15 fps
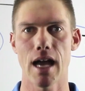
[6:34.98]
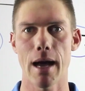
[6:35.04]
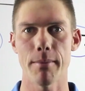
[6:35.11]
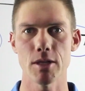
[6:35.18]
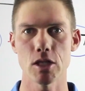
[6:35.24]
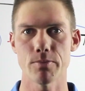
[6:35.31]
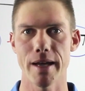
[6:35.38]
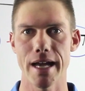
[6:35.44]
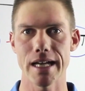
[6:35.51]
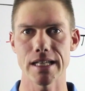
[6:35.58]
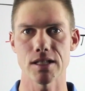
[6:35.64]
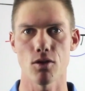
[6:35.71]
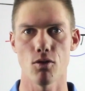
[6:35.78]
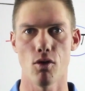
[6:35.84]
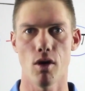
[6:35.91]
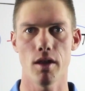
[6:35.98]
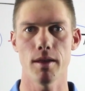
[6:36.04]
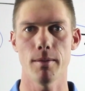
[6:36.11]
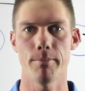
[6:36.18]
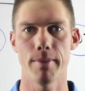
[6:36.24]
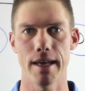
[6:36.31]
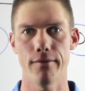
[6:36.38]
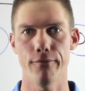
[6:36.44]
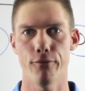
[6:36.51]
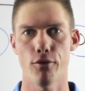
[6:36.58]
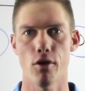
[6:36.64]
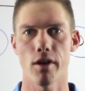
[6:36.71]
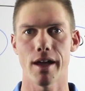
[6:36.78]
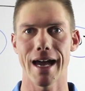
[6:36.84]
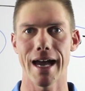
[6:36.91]
garbage bags or the bin
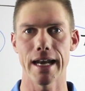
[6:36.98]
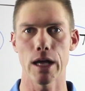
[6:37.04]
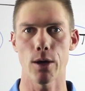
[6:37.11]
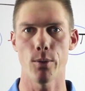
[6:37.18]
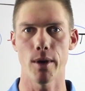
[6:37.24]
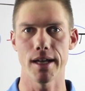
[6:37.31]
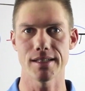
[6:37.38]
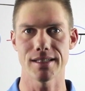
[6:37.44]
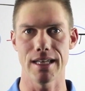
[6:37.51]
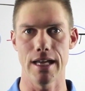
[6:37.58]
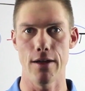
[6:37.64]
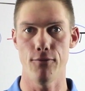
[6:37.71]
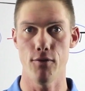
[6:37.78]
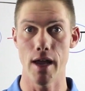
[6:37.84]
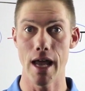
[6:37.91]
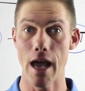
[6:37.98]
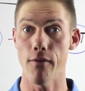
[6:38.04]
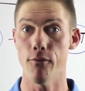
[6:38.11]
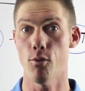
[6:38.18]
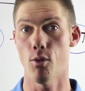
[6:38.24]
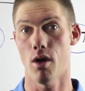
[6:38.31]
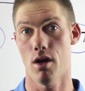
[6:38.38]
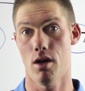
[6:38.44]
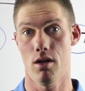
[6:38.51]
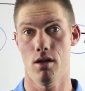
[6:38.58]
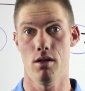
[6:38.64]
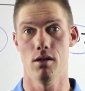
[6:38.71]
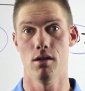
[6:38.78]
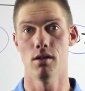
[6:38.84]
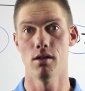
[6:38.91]
for organic waste if you have one.
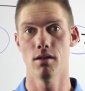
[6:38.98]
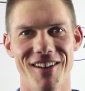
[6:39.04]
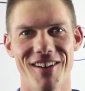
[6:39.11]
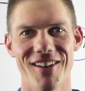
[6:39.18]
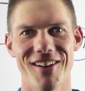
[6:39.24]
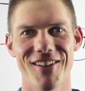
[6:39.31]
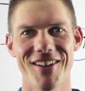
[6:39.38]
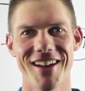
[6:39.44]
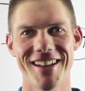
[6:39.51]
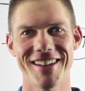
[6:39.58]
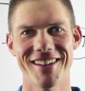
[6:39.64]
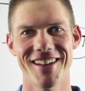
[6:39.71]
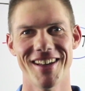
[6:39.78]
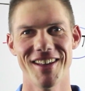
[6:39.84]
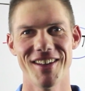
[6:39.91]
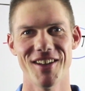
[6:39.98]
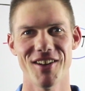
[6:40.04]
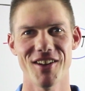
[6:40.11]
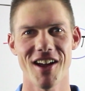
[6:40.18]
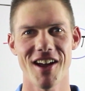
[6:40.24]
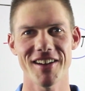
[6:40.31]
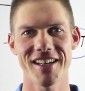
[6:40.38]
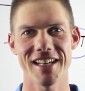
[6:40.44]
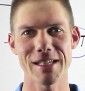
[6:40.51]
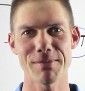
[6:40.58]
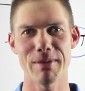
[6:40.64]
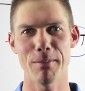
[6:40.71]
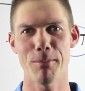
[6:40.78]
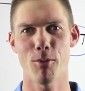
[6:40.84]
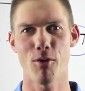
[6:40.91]
Alright, your yard has
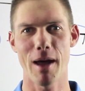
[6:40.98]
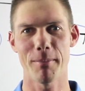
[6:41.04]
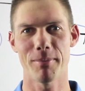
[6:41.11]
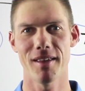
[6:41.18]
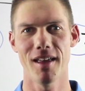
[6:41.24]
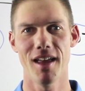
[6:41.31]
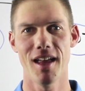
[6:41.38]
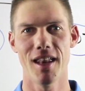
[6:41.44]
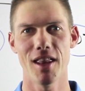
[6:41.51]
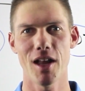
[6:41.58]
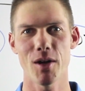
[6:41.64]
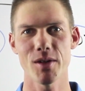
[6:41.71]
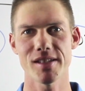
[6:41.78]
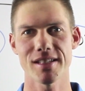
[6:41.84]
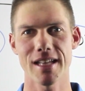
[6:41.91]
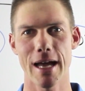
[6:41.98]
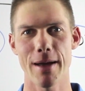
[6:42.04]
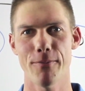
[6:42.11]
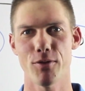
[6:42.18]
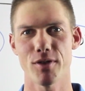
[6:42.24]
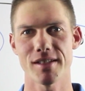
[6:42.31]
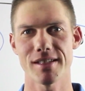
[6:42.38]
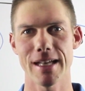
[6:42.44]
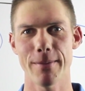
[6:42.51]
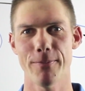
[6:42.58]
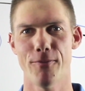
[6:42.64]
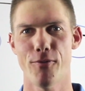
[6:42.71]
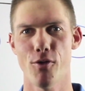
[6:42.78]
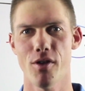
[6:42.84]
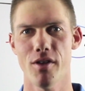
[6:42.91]
been prepped. Now it's time for step
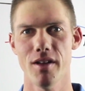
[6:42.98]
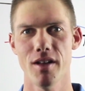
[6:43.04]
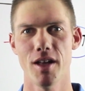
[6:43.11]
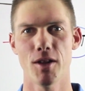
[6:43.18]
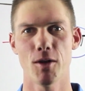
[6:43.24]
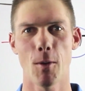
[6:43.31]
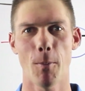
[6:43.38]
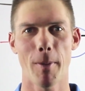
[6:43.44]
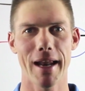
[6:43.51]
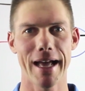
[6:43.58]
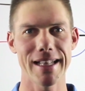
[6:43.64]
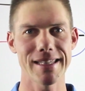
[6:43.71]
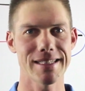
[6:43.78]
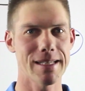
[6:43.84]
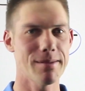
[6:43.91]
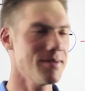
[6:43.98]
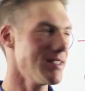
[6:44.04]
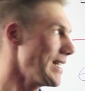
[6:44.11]
4 to plant some